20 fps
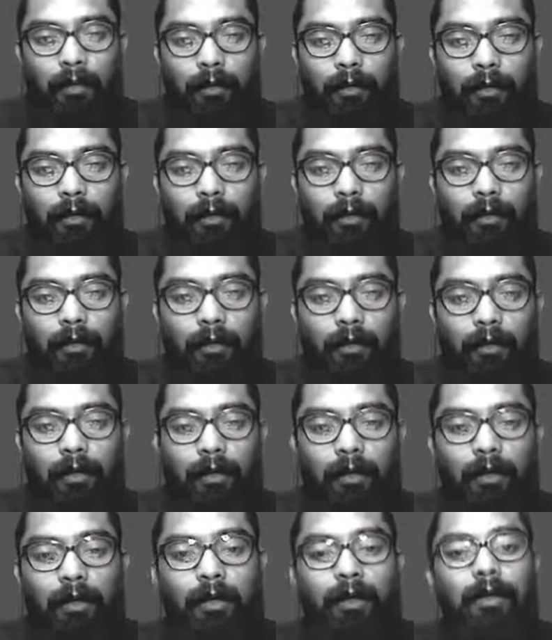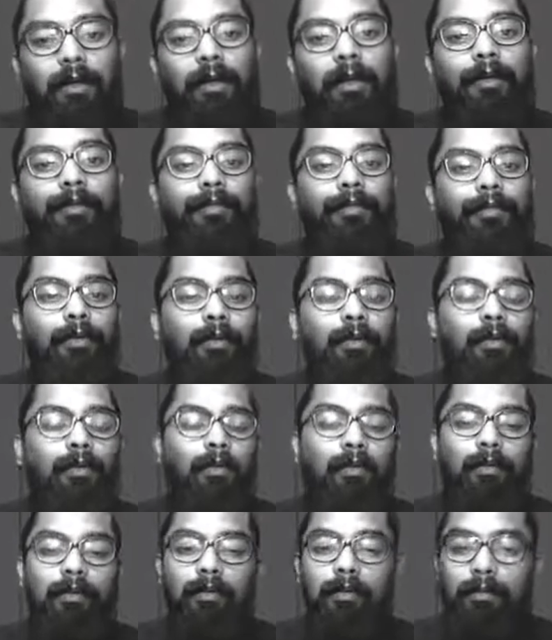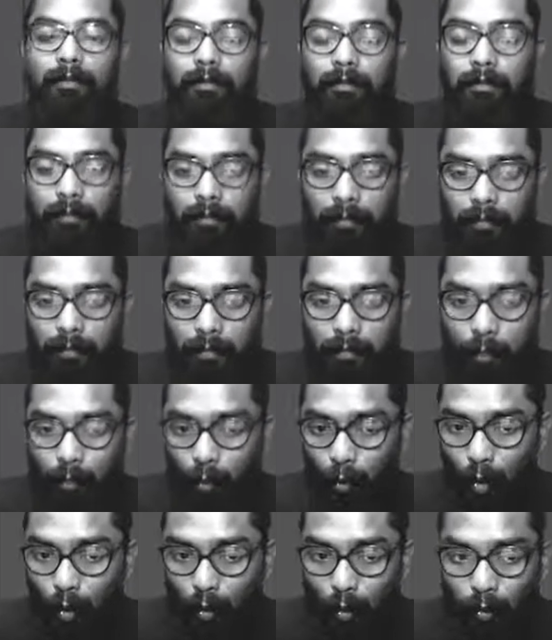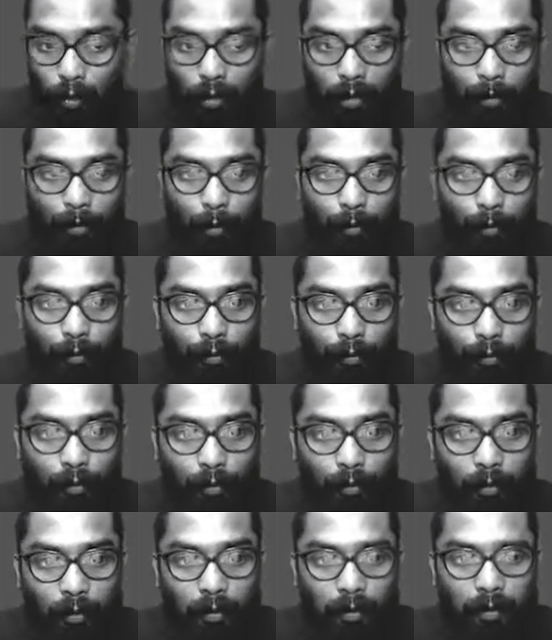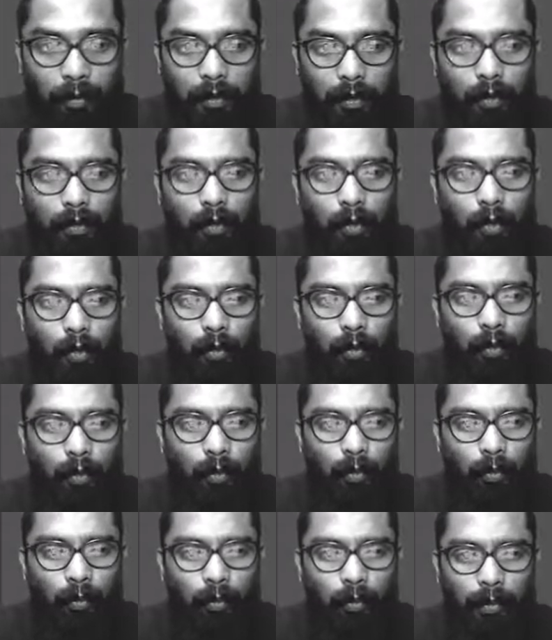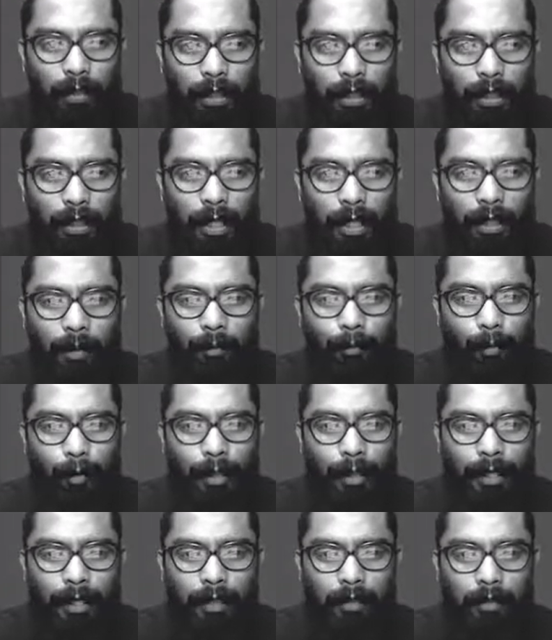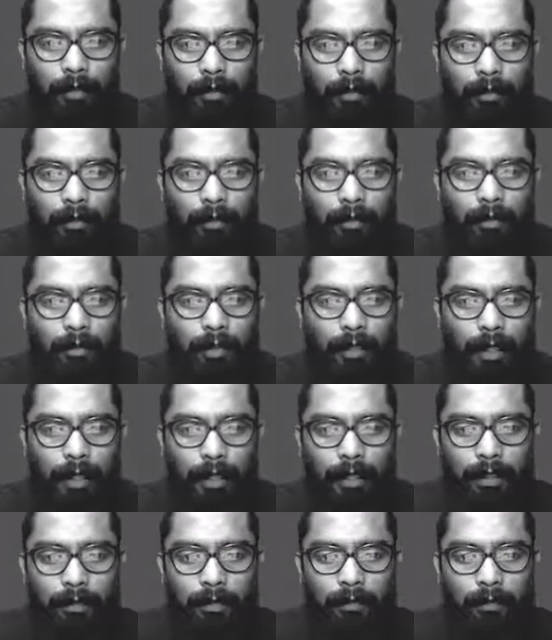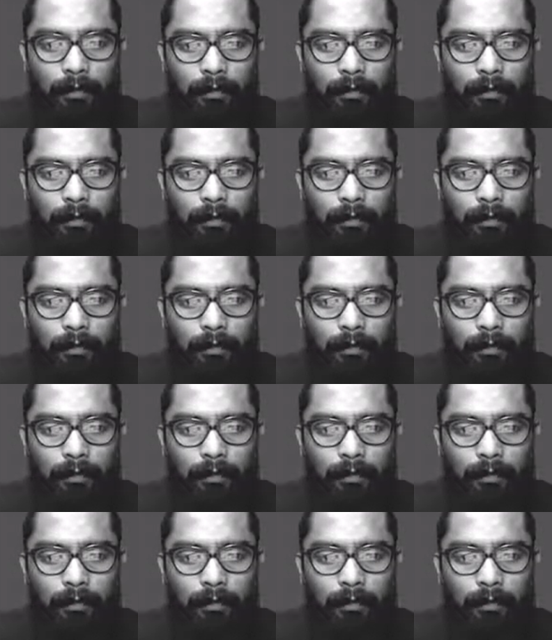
Look, if you want to remove, just go to delete anchor point, select.